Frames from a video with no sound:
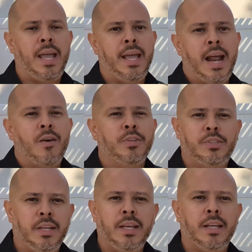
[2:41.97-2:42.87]
and
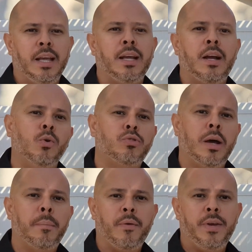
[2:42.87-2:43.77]
obviously it goes
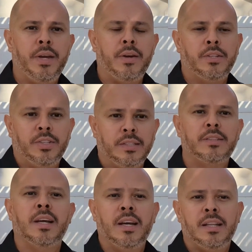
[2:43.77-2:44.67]
up every year
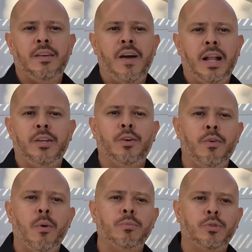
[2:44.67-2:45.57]
since the value
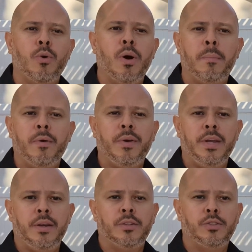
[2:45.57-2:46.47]
of homes go up
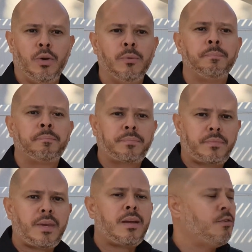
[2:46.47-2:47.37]
every year. So
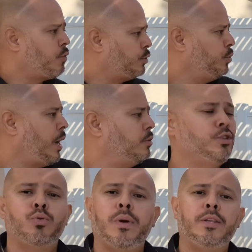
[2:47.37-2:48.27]
for
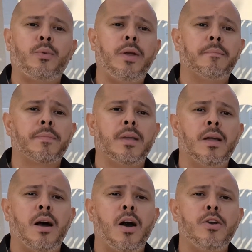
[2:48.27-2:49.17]
2023,
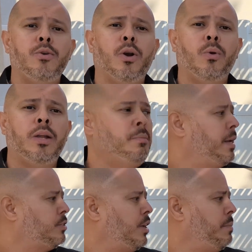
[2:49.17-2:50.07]
our new loan
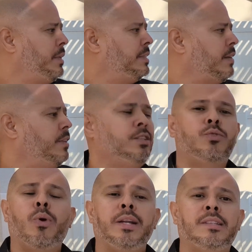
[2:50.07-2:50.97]
limit is going to be
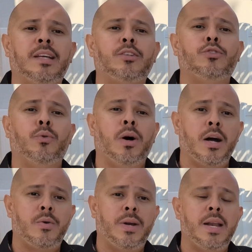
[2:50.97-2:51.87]

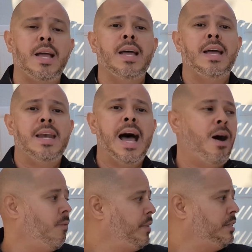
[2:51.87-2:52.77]
$726,200.
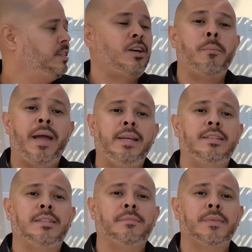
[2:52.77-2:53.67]
Now, this is our
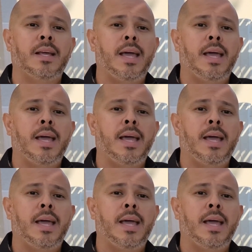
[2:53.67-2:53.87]
base,